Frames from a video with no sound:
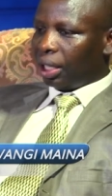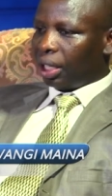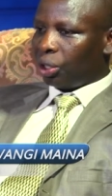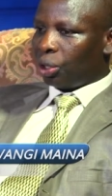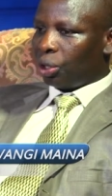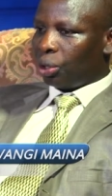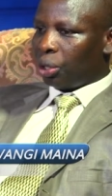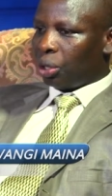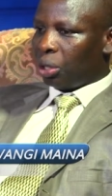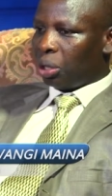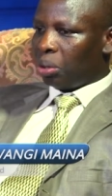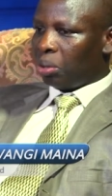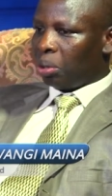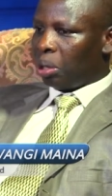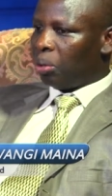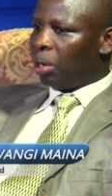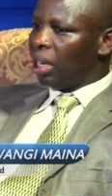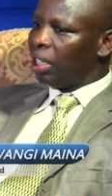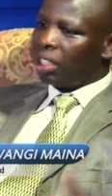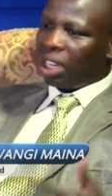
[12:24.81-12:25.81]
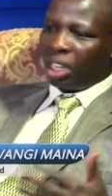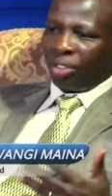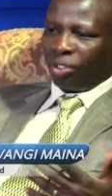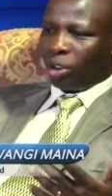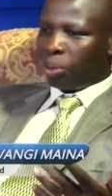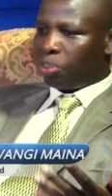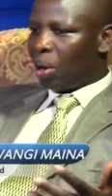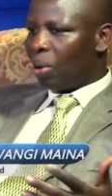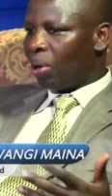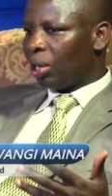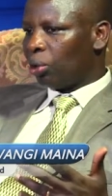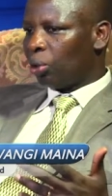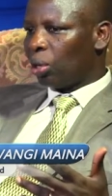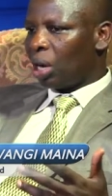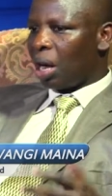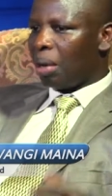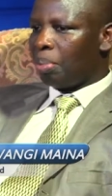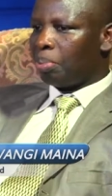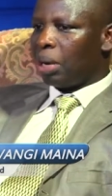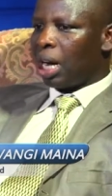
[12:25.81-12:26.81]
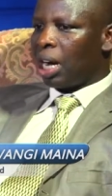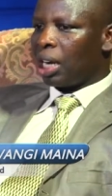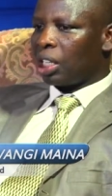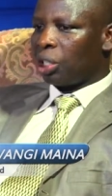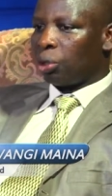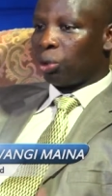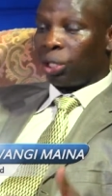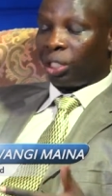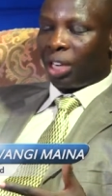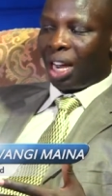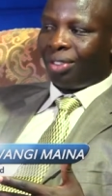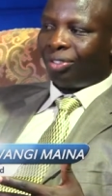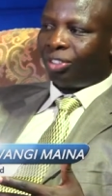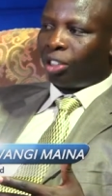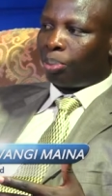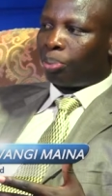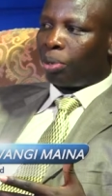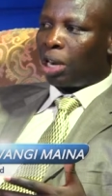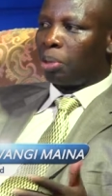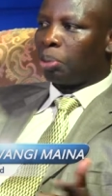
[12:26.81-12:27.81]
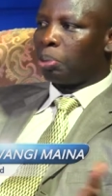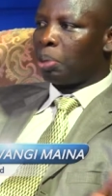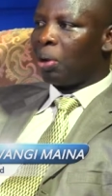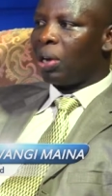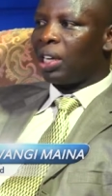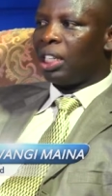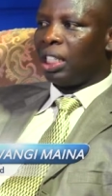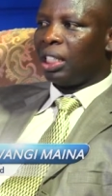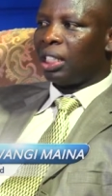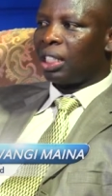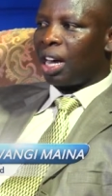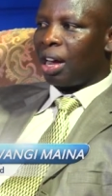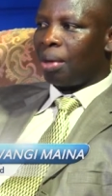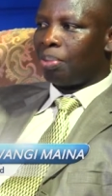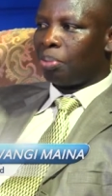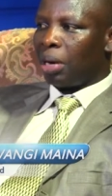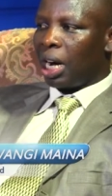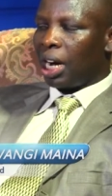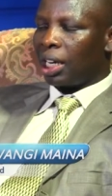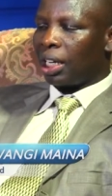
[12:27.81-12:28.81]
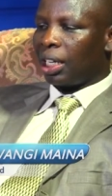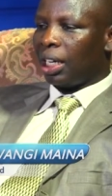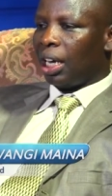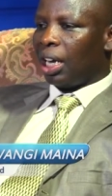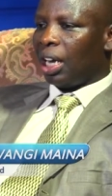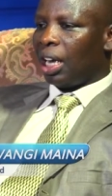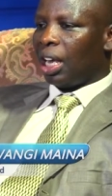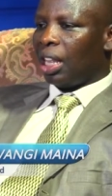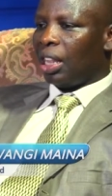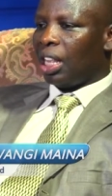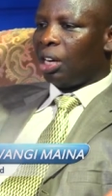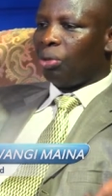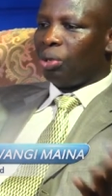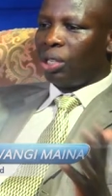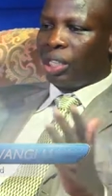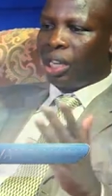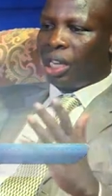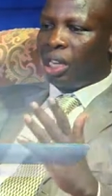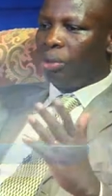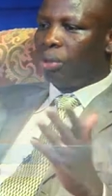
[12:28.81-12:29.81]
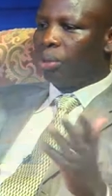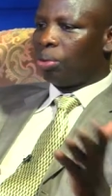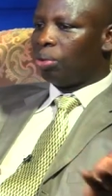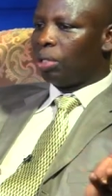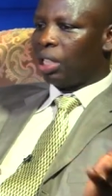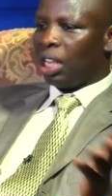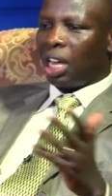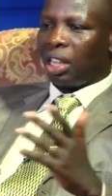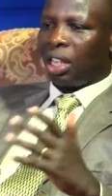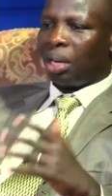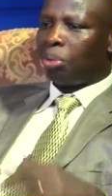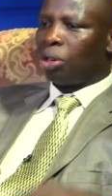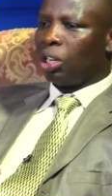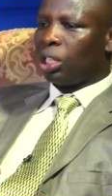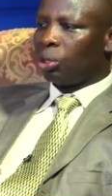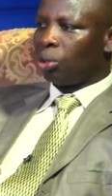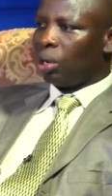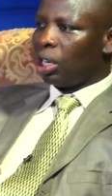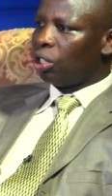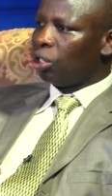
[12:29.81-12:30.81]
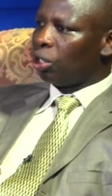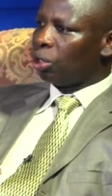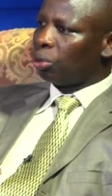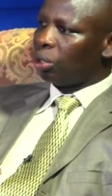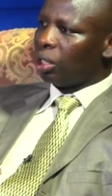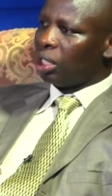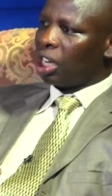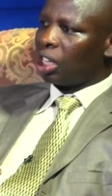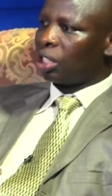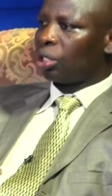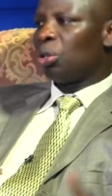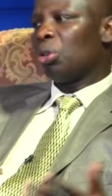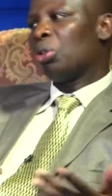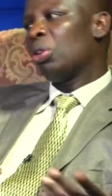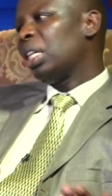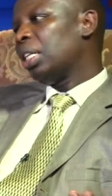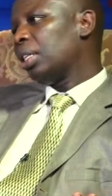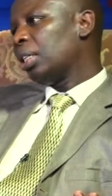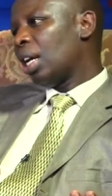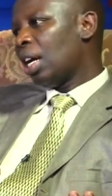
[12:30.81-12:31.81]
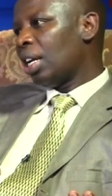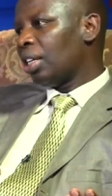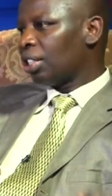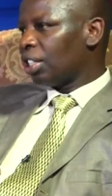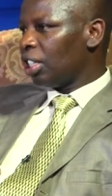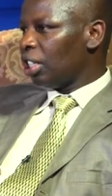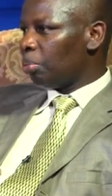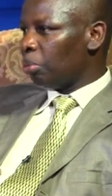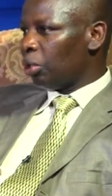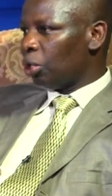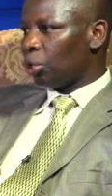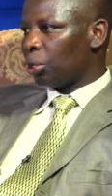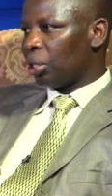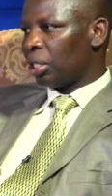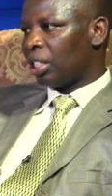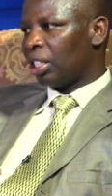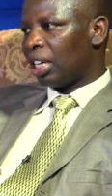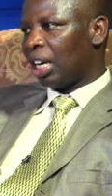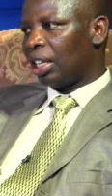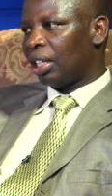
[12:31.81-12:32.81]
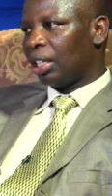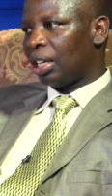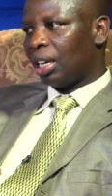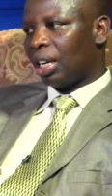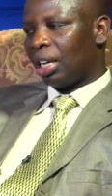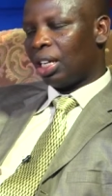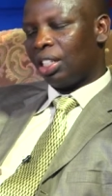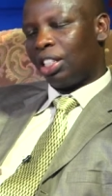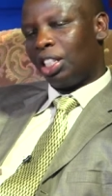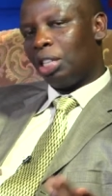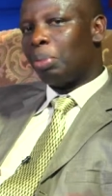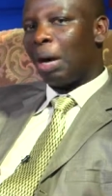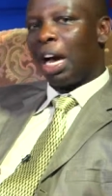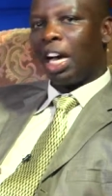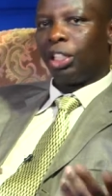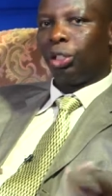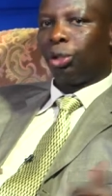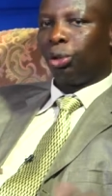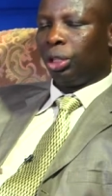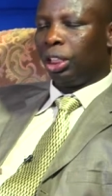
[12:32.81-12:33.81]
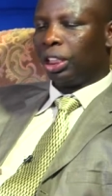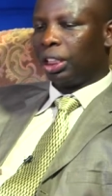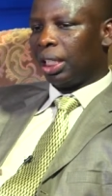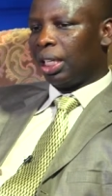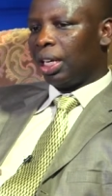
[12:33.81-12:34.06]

So we waited for power to come back. It was time for prayer. Power didn't come back. And then we said with the other boys, why don't we just go and sleep? Because it's like steamer Hairudi.